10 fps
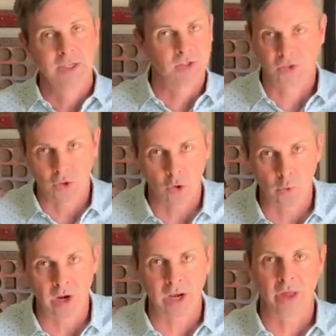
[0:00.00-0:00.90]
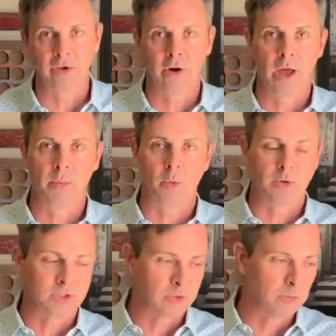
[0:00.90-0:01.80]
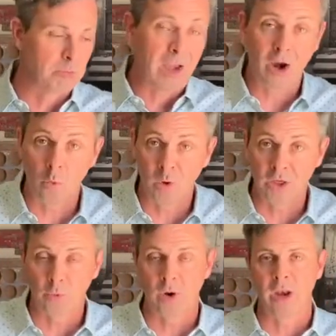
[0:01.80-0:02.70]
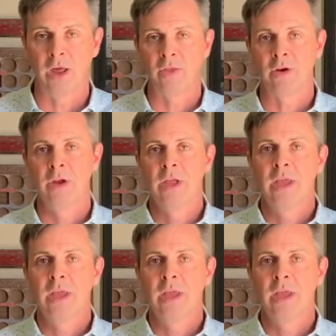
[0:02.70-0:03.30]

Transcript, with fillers: stir one another up or to bear with one another.